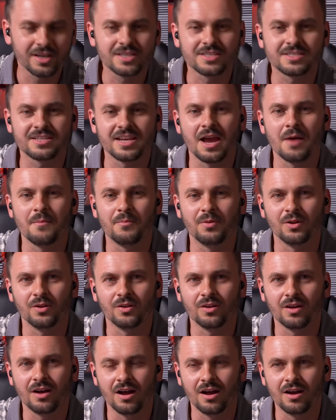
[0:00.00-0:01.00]
an
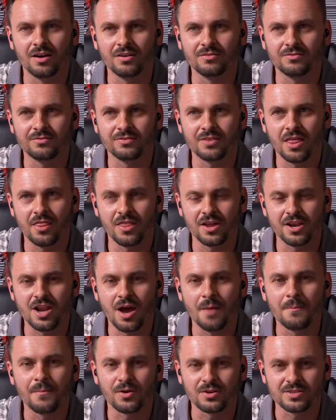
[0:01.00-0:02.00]
example of the
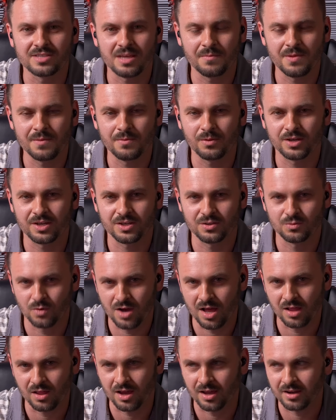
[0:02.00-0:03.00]
numbers that people could
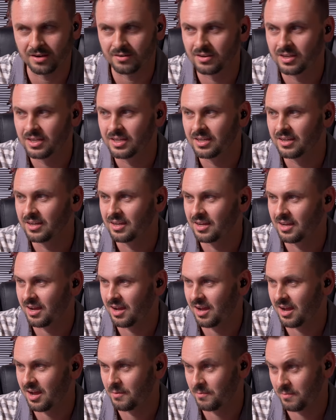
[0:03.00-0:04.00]
dwell on.
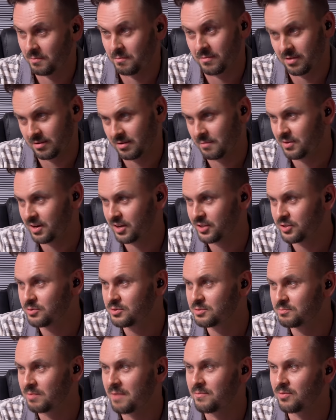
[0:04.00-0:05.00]
Um, I'm going to
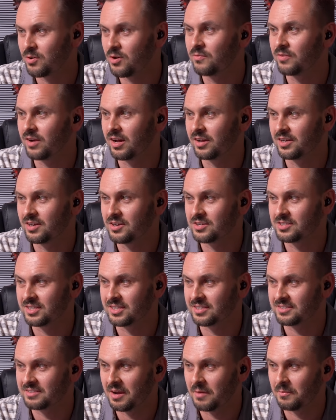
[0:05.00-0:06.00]
use my profile here as
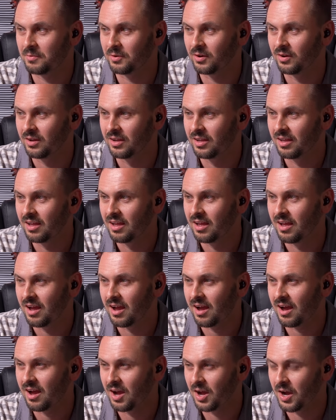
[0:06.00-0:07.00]
an example.
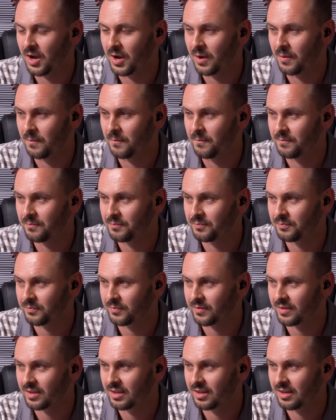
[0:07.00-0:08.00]
Um,
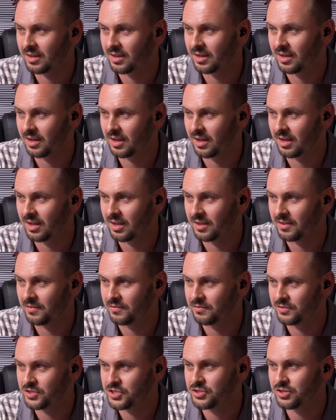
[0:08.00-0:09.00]

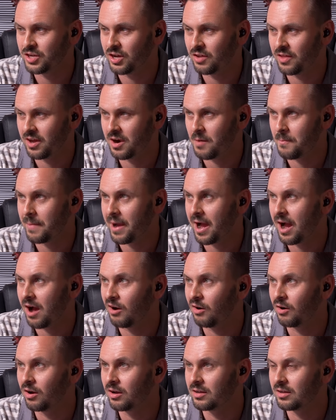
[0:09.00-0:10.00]
did you know that
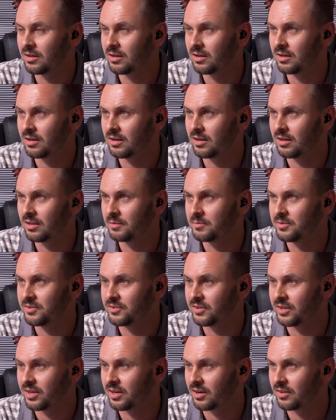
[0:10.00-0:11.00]
about? Let me
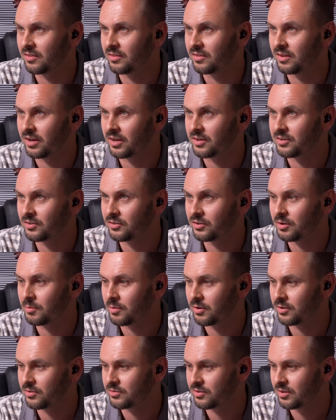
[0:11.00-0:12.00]
see here the actual
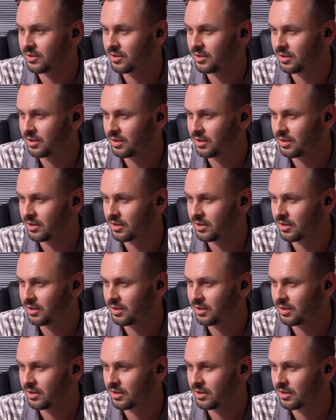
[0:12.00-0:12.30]
numbers.